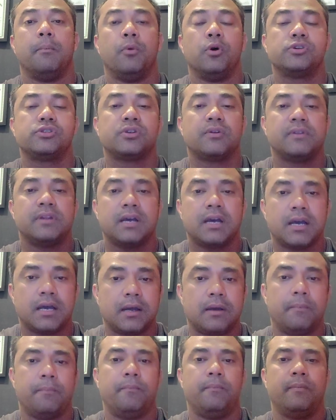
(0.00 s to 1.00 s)
most of
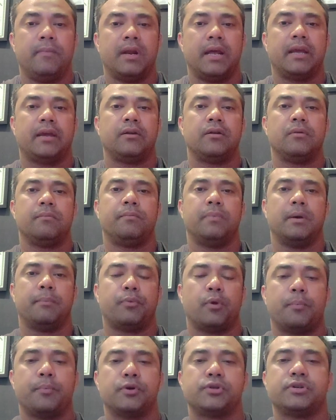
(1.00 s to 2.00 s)
the
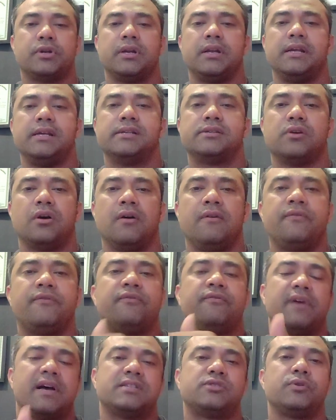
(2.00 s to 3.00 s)
proportion is of
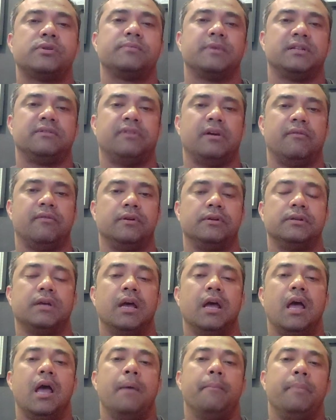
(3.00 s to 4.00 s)
fast twitch muscle
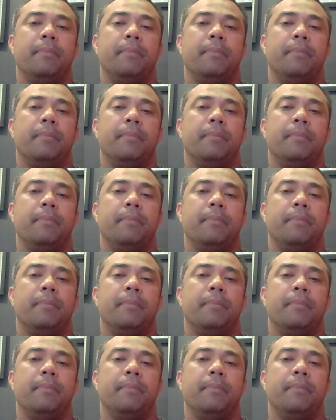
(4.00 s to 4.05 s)
fibers,